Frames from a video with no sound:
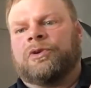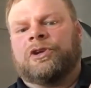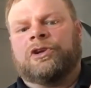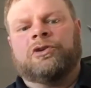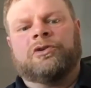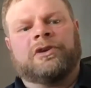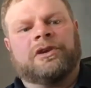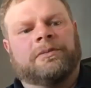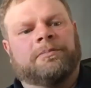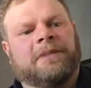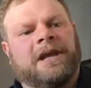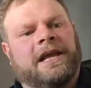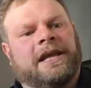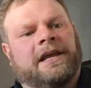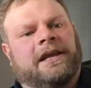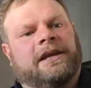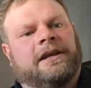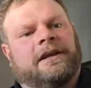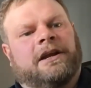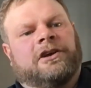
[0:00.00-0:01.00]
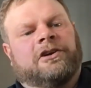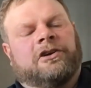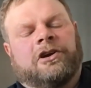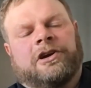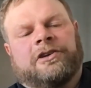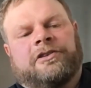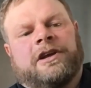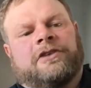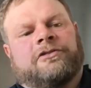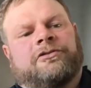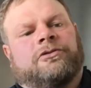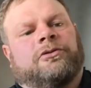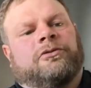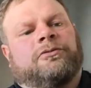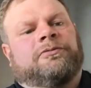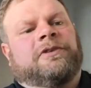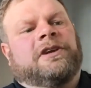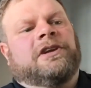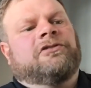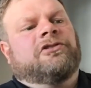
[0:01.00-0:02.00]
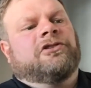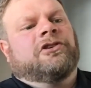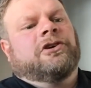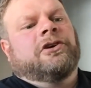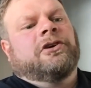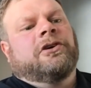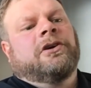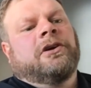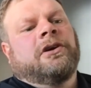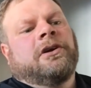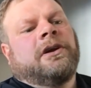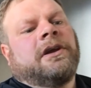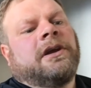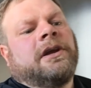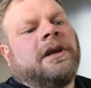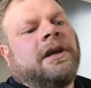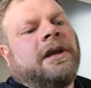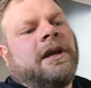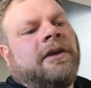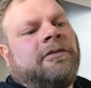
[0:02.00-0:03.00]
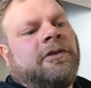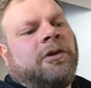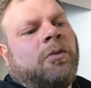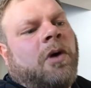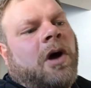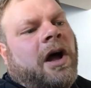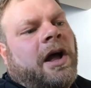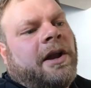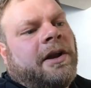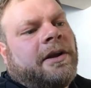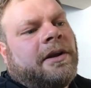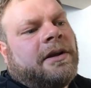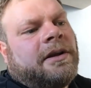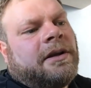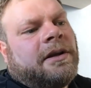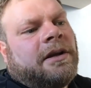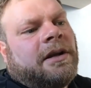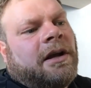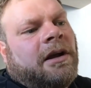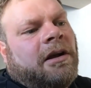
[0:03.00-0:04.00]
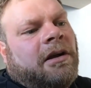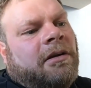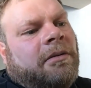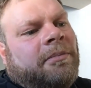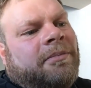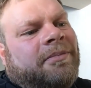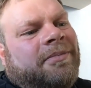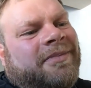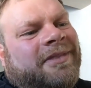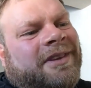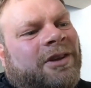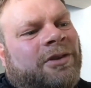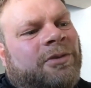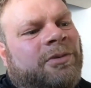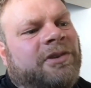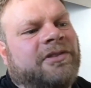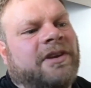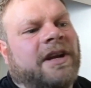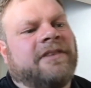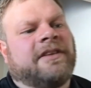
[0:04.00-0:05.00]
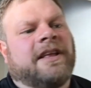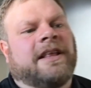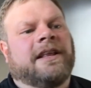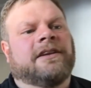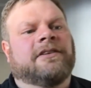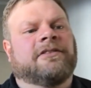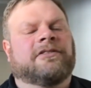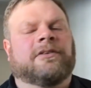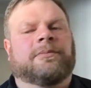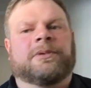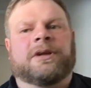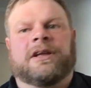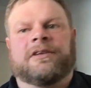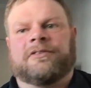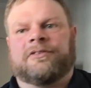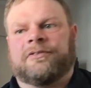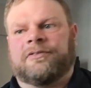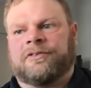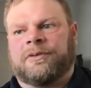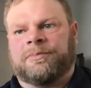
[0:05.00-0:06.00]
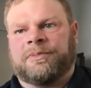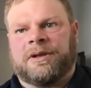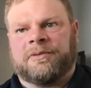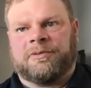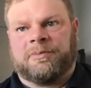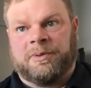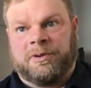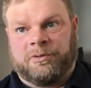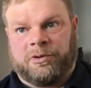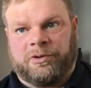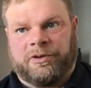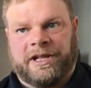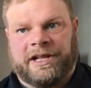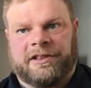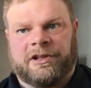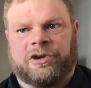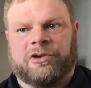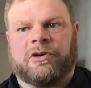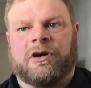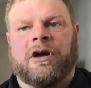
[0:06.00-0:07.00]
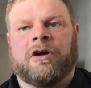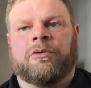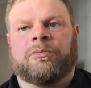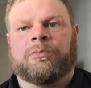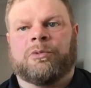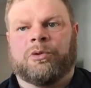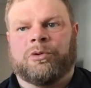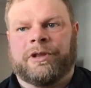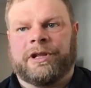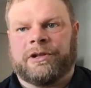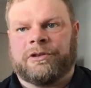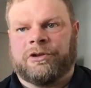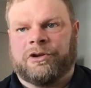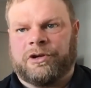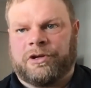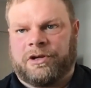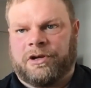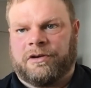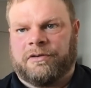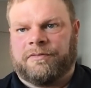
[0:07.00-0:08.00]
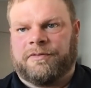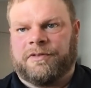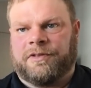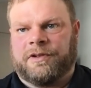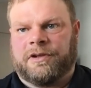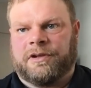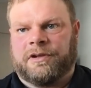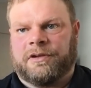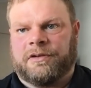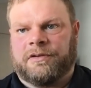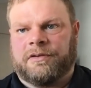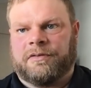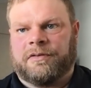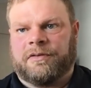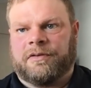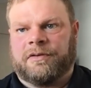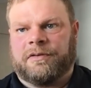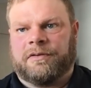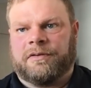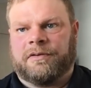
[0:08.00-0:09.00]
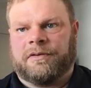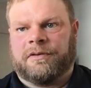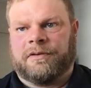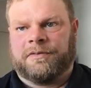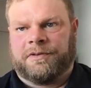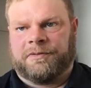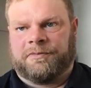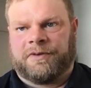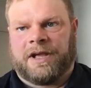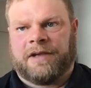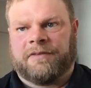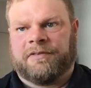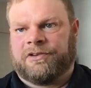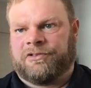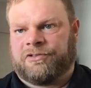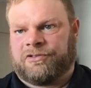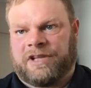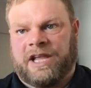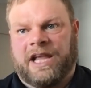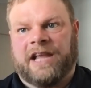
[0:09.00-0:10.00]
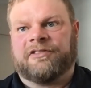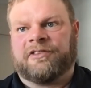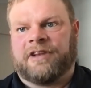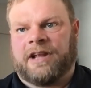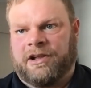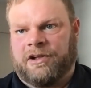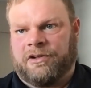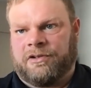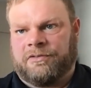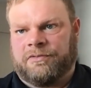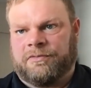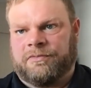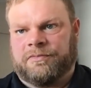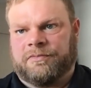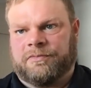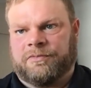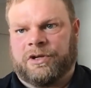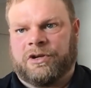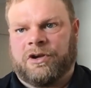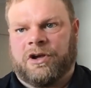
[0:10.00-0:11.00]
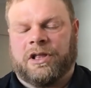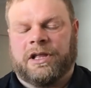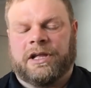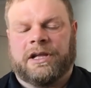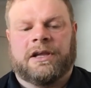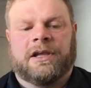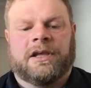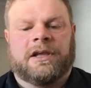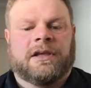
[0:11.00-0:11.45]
you can make it an architectural feature if you want. The only reason I say that is sometimes people don't like the crown molding look of the 5-inch K style, we call it.